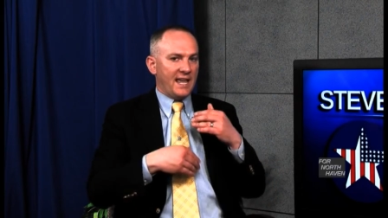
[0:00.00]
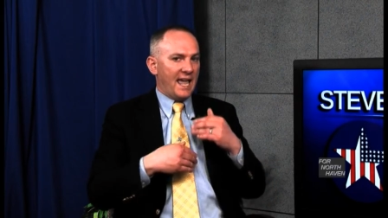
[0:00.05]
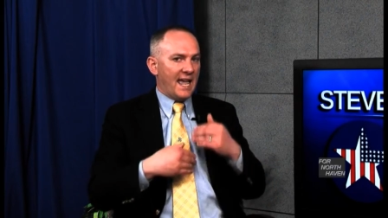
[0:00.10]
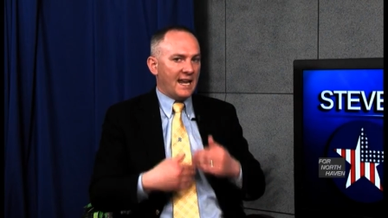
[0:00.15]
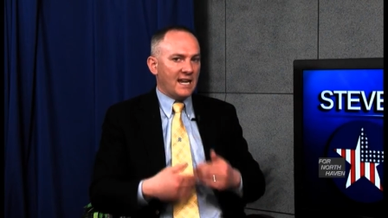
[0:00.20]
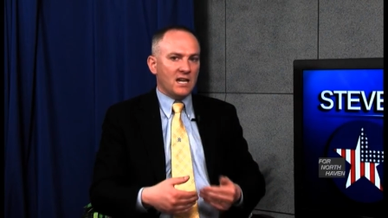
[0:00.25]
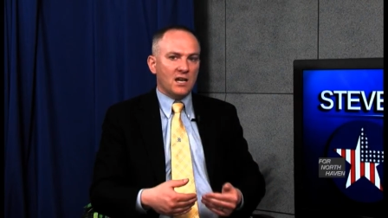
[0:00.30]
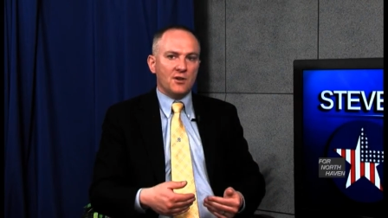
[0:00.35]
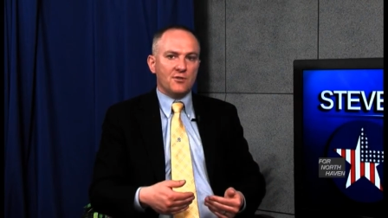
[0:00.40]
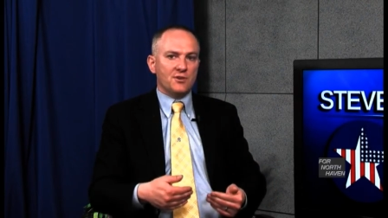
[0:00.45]

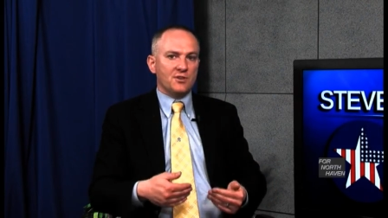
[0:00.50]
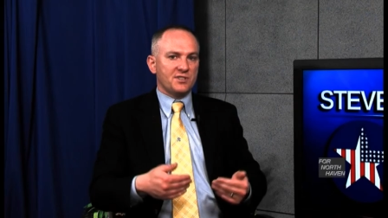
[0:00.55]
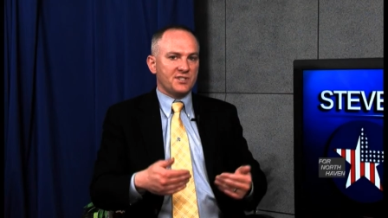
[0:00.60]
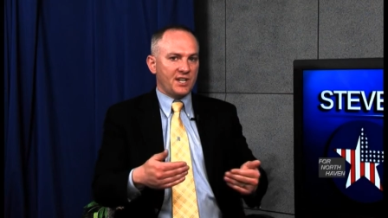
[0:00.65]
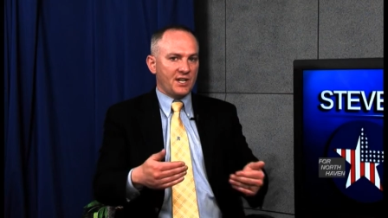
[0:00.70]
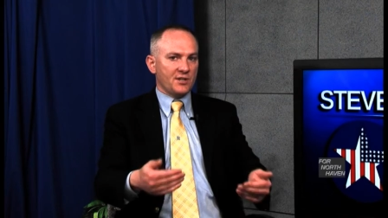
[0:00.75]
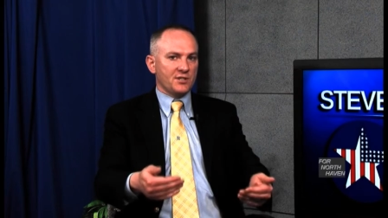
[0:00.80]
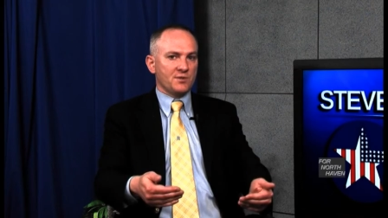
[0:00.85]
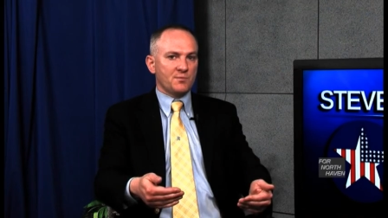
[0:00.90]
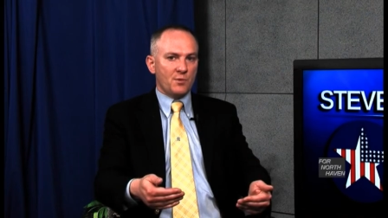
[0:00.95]
any other
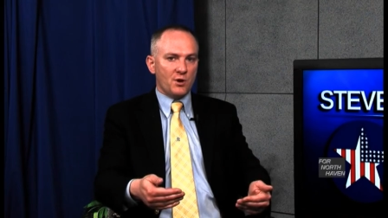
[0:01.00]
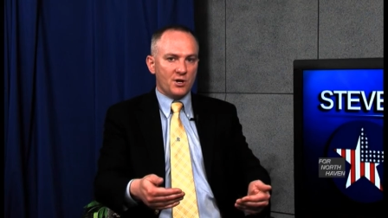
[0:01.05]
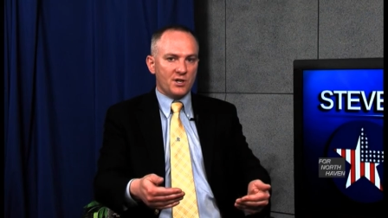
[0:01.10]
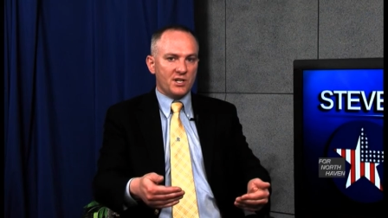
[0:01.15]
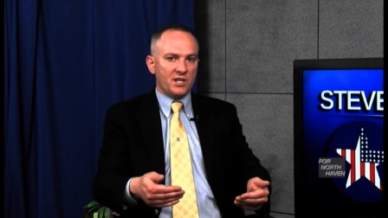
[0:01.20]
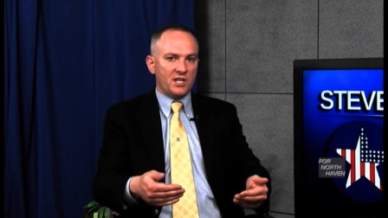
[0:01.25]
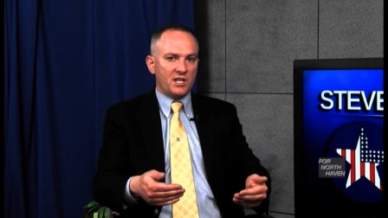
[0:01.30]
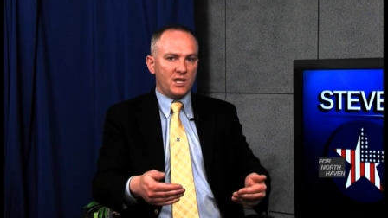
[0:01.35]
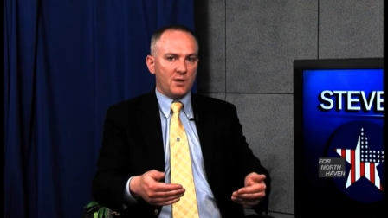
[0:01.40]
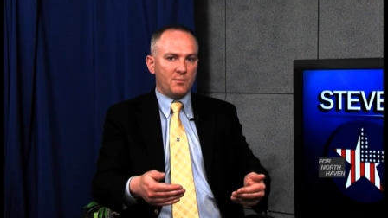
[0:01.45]
sales and
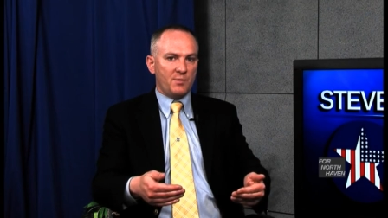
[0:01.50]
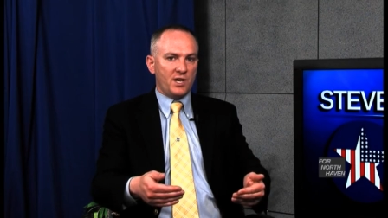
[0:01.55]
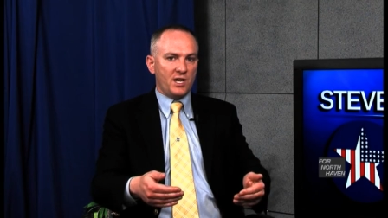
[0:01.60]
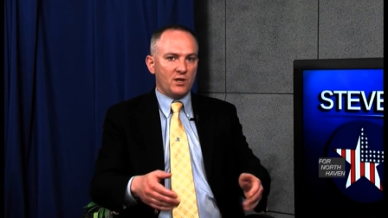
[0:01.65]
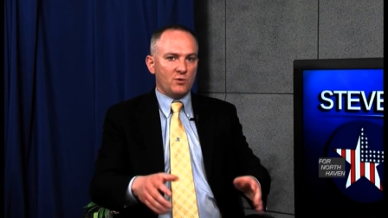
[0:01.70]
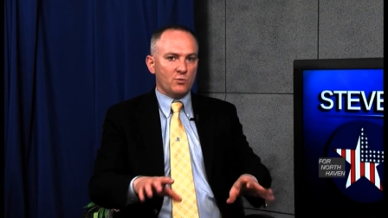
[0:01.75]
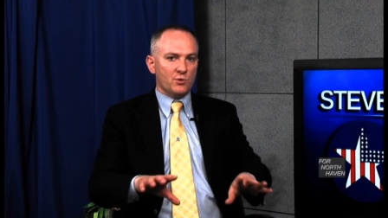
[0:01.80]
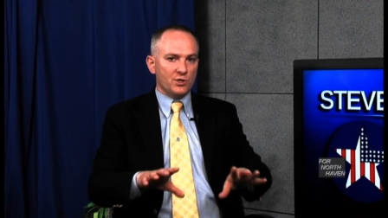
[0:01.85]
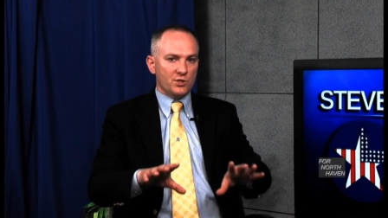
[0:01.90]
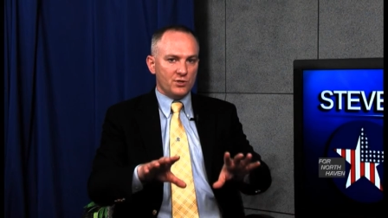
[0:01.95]
marketing
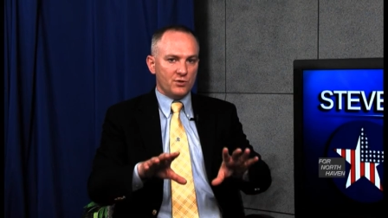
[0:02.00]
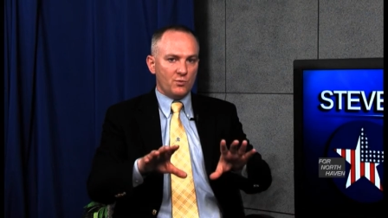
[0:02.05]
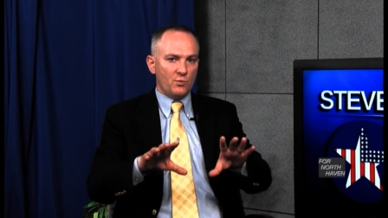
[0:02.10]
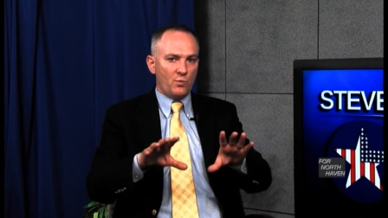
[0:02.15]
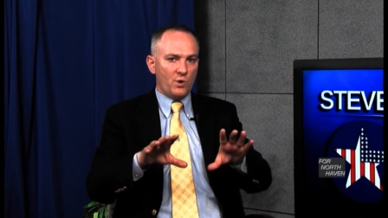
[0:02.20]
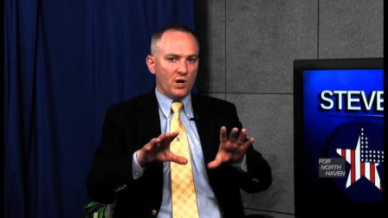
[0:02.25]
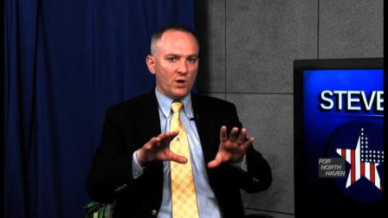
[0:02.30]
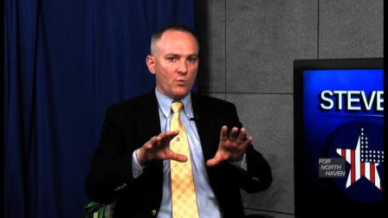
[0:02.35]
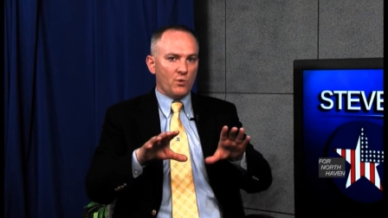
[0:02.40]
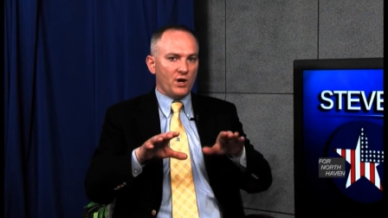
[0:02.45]
campaign
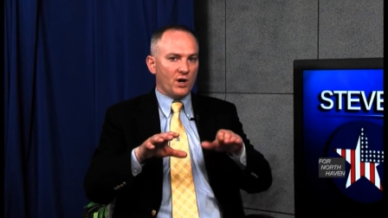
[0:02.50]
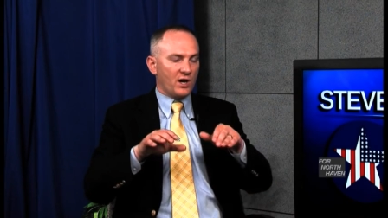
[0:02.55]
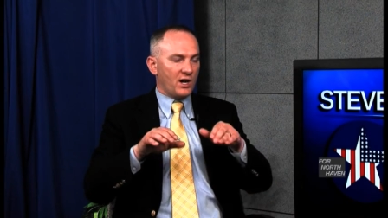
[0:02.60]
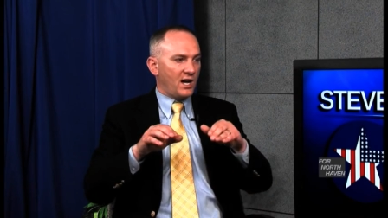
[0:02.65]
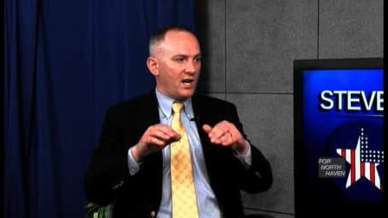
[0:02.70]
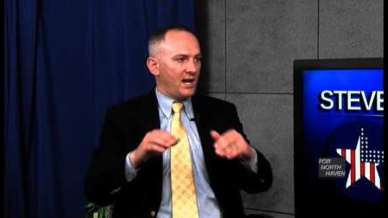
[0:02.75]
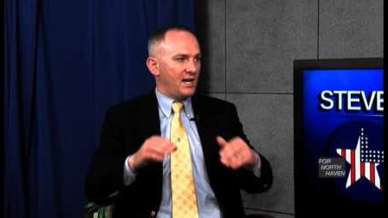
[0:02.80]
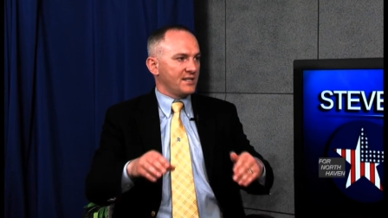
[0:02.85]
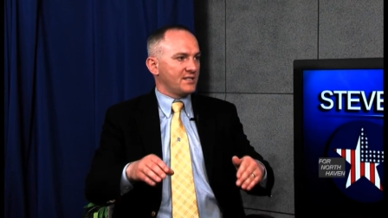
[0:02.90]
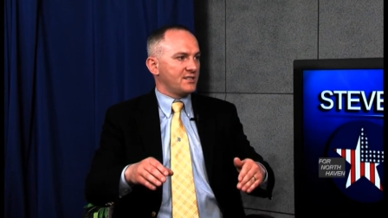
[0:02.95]
where we are
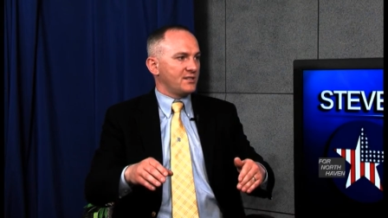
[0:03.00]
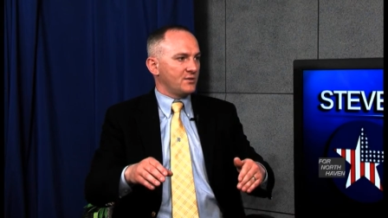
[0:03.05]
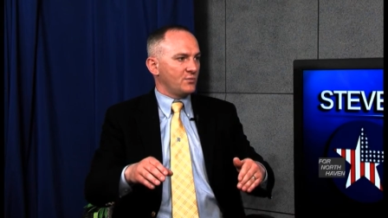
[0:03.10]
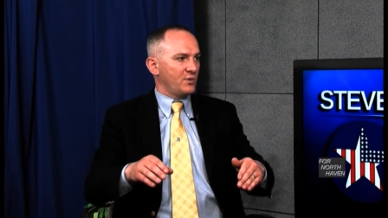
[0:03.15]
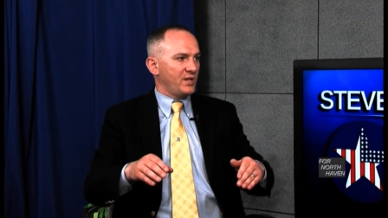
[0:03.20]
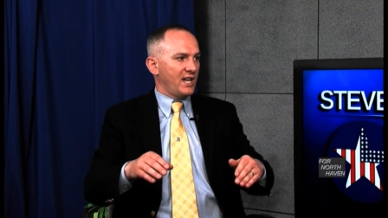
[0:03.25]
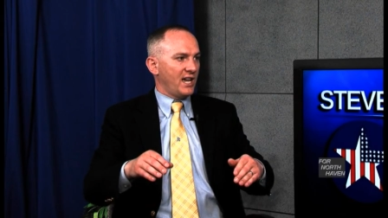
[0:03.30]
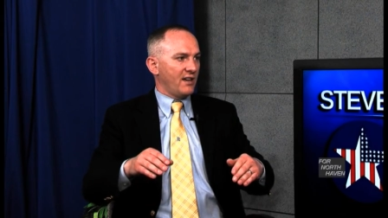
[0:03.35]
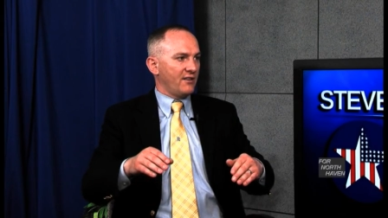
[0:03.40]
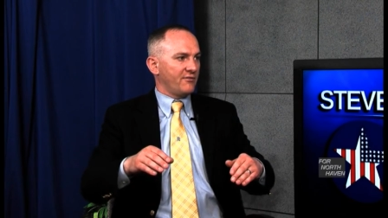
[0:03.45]
constant. We
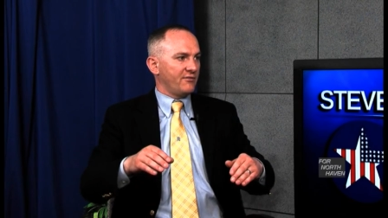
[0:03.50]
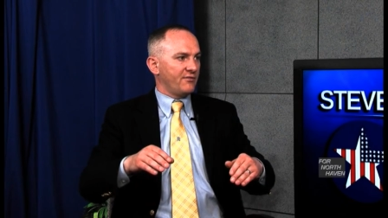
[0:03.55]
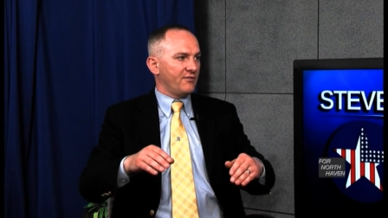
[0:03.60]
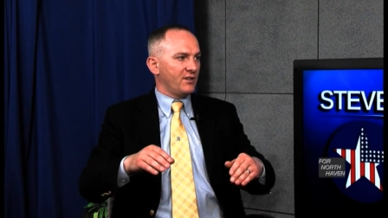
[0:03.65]
have